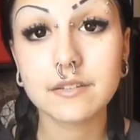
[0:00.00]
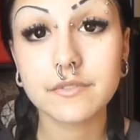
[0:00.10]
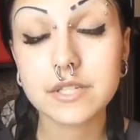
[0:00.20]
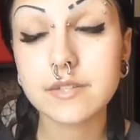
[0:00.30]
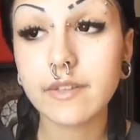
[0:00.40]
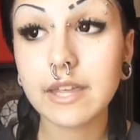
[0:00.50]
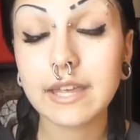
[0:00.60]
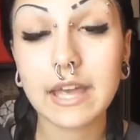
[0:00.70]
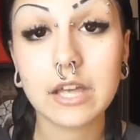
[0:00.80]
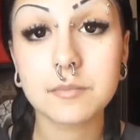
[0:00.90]
first of all,
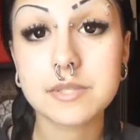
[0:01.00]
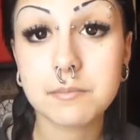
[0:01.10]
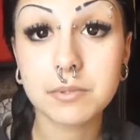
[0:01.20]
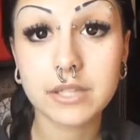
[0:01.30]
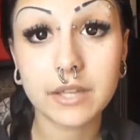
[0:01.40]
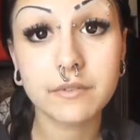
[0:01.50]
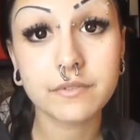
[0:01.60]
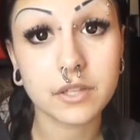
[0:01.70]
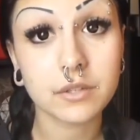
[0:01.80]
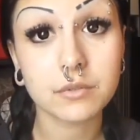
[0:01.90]
it helps blood
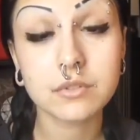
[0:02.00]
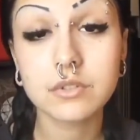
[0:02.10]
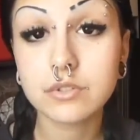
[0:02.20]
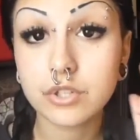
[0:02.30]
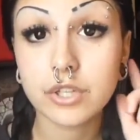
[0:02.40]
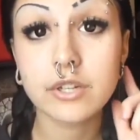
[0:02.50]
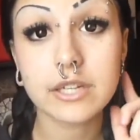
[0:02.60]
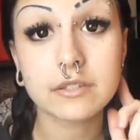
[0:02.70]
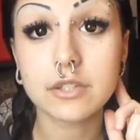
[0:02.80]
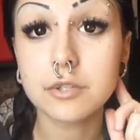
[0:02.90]
flow to your
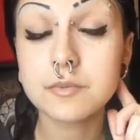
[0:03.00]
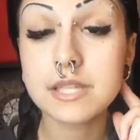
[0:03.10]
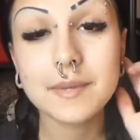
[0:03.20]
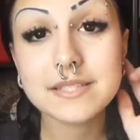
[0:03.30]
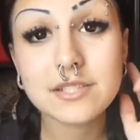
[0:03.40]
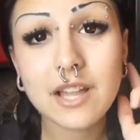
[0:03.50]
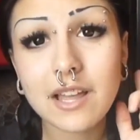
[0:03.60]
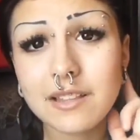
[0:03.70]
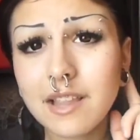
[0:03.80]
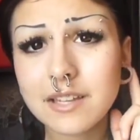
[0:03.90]
earlobes because there's
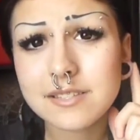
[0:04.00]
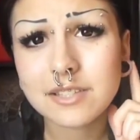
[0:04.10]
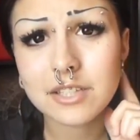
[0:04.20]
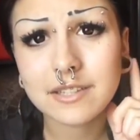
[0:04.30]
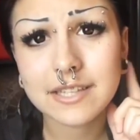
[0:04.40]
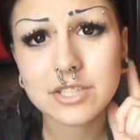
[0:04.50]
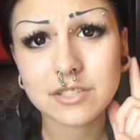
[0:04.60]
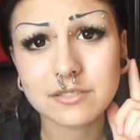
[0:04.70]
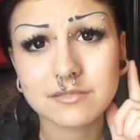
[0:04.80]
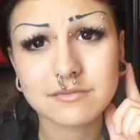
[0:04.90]
not a lot of
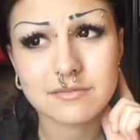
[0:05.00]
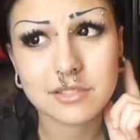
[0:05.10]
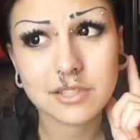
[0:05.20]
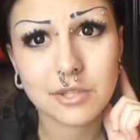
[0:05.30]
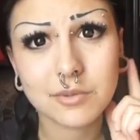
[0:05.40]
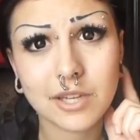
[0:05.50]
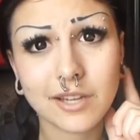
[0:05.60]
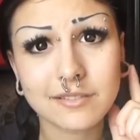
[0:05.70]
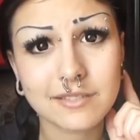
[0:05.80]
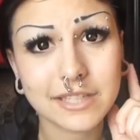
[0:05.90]
circulation going
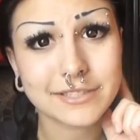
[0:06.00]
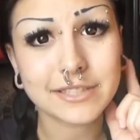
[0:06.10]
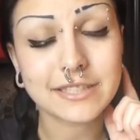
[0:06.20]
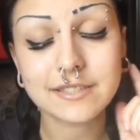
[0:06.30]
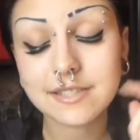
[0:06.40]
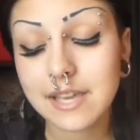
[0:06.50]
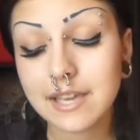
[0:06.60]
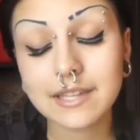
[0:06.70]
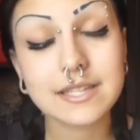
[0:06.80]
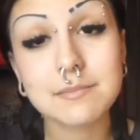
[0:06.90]
on in your ears.
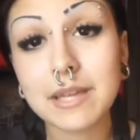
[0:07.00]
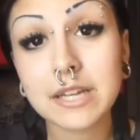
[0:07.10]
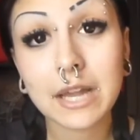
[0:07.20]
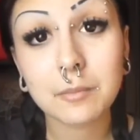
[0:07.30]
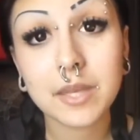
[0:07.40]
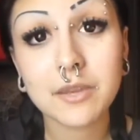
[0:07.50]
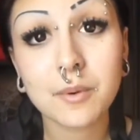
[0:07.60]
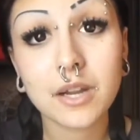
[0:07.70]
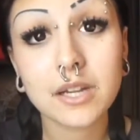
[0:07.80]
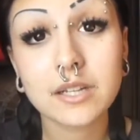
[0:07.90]
Doesn't matter how big you
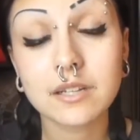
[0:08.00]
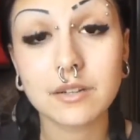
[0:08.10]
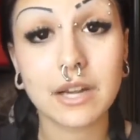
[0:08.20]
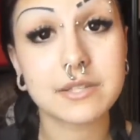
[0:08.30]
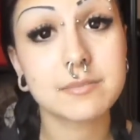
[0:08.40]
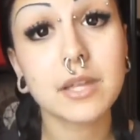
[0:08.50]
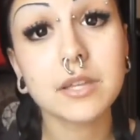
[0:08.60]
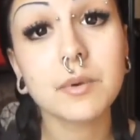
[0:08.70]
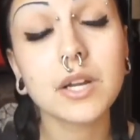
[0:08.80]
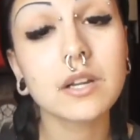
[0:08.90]
are or how small
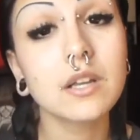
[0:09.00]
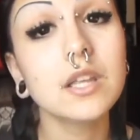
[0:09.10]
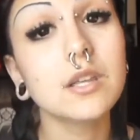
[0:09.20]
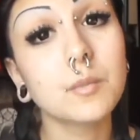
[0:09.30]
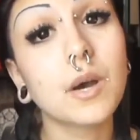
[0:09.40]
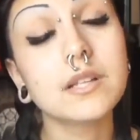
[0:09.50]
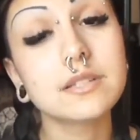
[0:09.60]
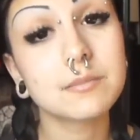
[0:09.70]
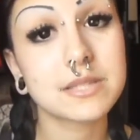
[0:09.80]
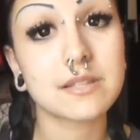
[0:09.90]
you want
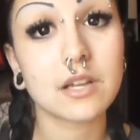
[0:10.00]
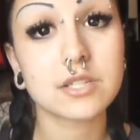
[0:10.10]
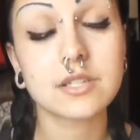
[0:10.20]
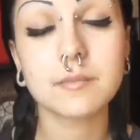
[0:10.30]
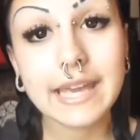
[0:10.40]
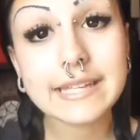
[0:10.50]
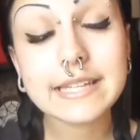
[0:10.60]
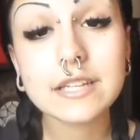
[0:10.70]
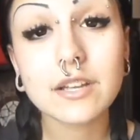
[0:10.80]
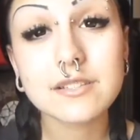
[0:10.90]
to massage them. And
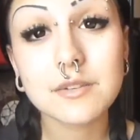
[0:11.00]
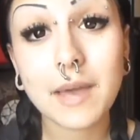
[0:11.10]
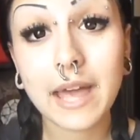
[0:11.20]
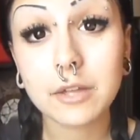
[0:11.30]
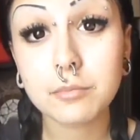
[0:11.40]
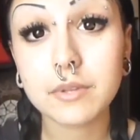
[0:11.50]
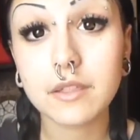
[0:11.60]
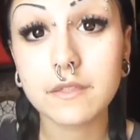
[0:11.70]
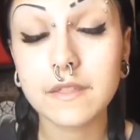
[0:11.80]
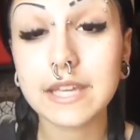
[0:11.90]
it can also help
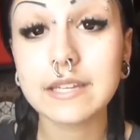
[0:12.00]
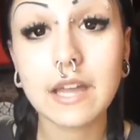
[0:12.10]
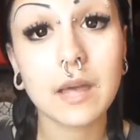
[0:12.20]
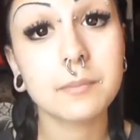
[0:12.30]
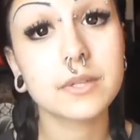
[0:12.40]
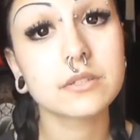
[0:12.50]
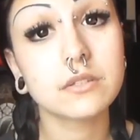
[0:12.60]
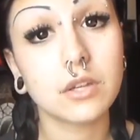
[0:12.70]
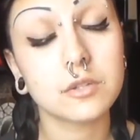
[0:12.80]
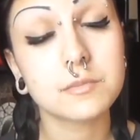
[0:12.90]
thicken up your
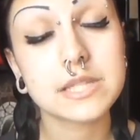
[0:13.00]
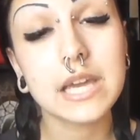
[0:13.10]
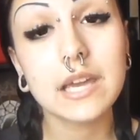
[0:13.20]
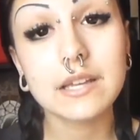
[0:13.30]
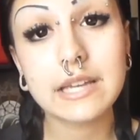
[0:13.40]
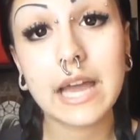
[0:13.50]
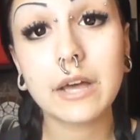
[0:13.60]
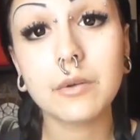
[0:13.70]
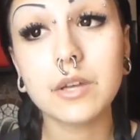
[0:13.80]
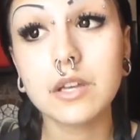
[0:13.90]
lobes.
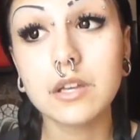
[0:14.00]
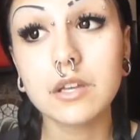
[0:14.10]
Now,